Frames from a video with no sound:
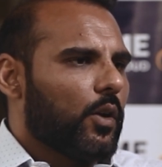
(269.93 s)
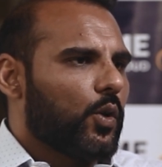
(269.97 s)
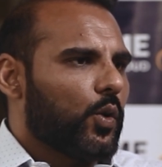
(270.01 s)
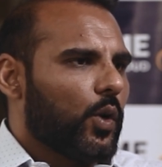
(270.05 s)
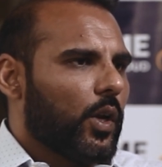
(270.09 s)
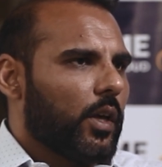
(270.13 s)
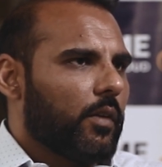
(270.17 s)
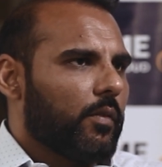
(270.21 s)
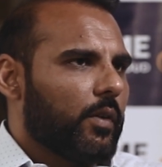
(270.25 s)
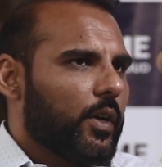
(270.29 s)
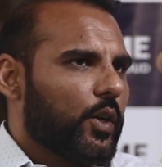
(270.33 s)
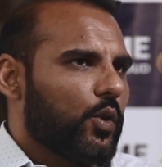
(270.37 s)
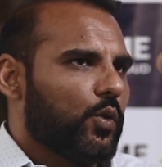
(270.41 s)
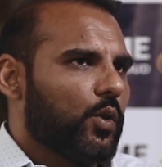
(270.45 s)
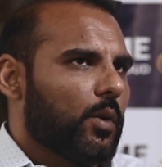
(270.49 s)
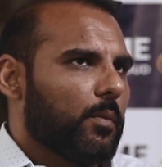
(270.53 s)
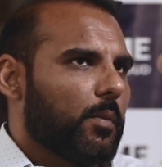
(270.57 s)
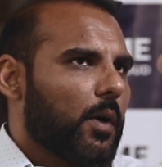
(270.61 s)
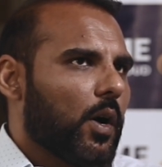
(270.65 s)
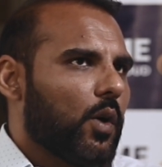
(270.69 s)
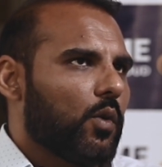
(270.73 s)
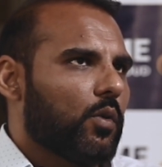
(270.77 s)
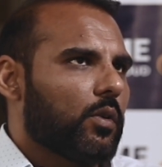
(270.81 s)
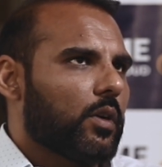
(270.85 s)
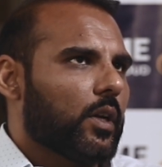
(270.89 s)
Today we do
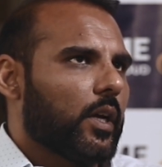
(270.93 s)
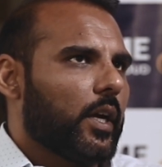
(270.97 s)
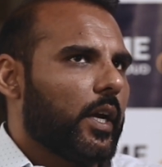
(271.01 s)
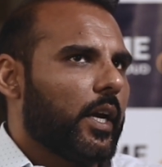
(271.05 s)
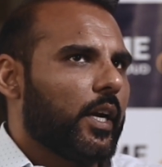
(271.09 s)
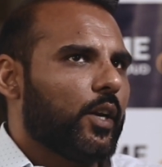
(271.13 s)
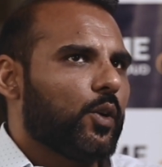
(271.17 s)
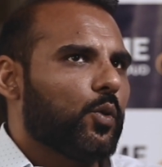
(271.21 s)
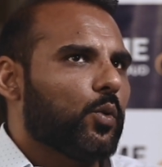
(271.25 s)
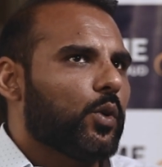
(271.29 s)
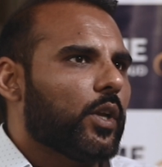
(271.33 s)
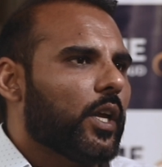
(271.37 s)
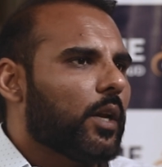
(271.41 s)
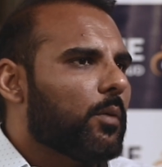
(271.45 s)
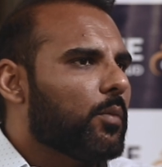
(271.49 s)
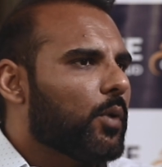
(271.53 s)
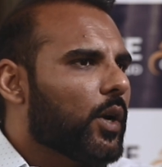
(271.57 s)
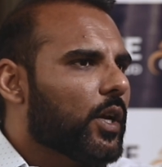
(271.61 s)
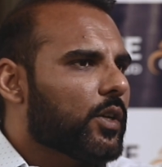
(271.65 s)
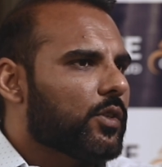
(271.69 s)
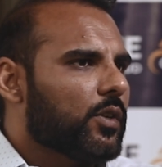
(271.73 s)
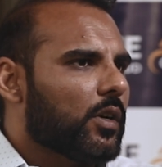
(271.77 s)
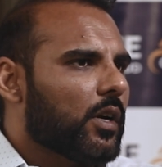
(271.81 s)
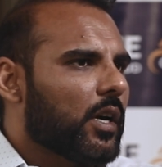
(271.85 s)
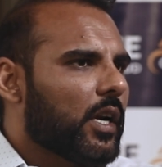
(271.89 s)
about 8 to 10
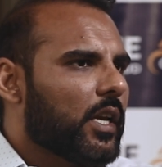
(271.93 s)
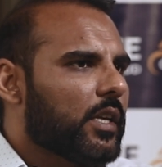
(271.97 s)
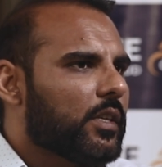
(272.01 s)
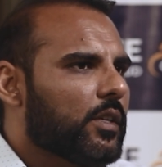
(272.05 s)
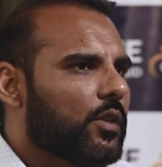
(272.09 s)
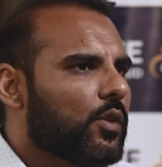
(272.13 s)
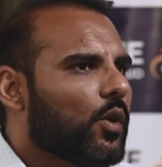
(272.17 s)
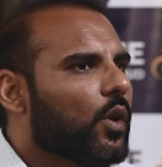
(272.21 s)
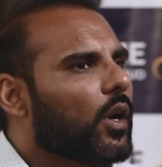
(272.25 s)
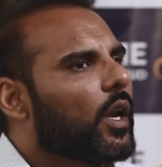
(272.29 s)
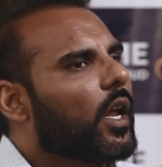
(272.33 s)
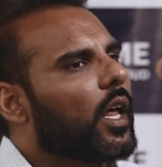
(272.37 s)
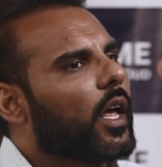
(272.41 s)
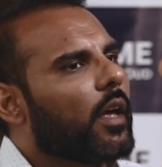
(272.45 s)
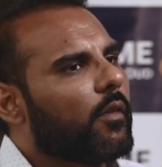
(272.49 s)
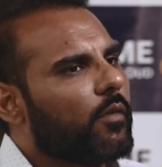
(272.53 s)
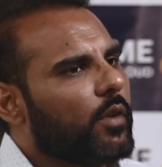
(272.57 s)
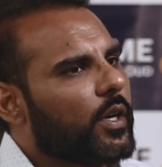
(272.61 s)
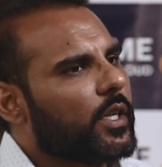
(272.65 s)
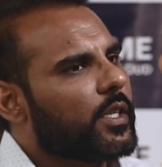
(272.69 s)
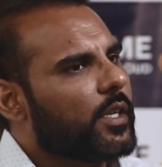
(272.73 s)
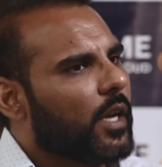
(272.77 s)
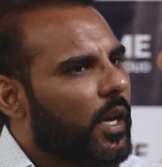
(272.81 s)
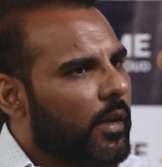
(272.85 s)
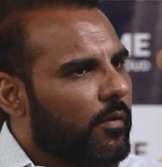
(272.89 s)
production releases on an
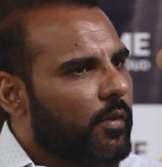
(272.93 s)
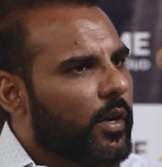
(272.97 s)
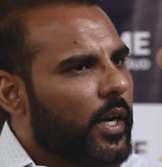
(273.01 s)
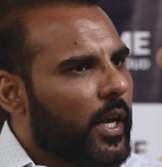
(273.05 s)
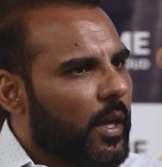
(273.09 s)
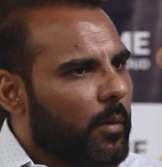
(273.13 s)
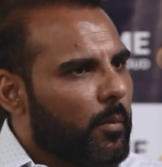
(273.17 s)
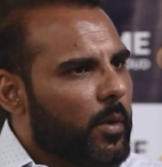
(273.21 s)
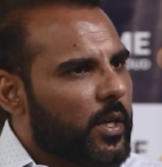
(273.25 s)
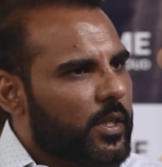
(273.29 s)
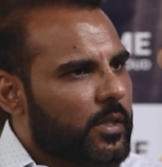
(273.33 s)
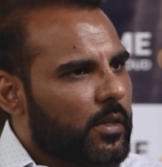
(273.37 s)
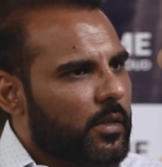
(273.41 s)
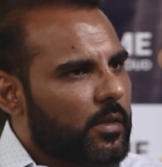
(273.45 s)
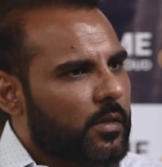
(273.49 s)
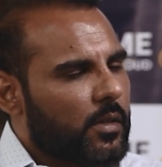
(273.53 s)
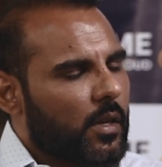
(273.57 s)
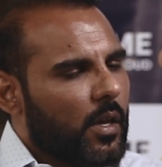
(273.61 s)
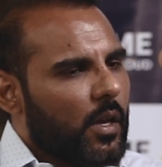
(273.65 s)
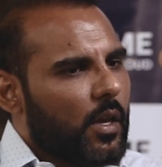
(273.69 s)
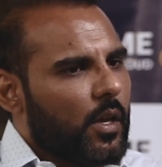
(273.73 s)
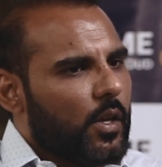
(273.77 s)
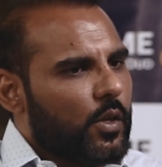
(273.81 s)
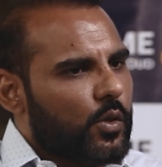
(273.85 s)
everyday basis.